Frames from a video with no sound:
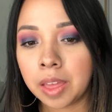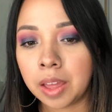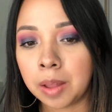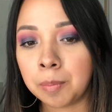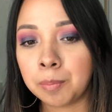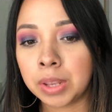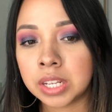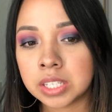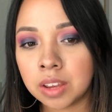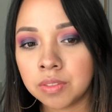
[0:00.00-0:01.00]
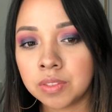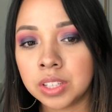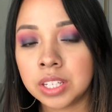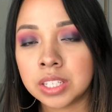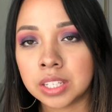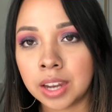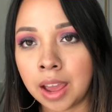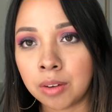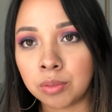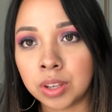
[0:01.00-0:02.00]
But I definitely did
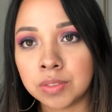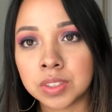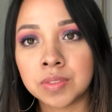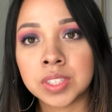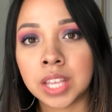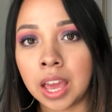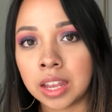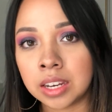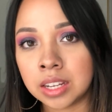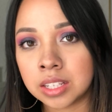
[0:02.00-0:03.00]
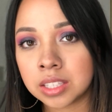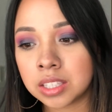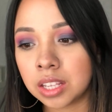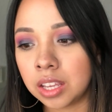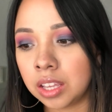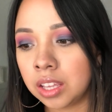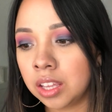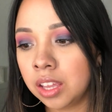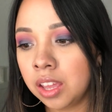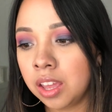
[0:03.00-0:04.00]
have waves of sadness,
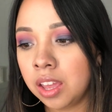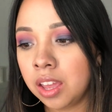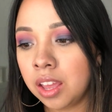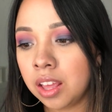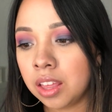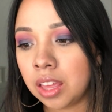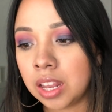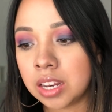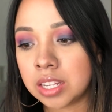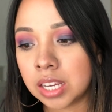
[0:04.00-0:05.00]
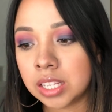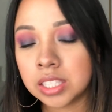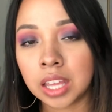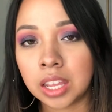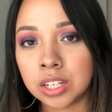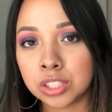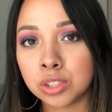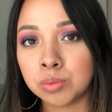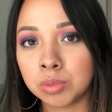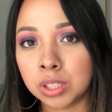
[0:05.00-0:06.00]
and days that
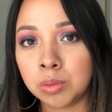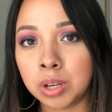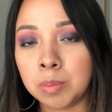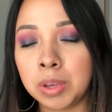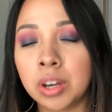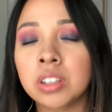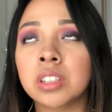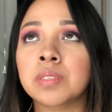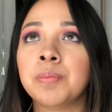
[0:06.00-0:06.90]
just really would hit me hard.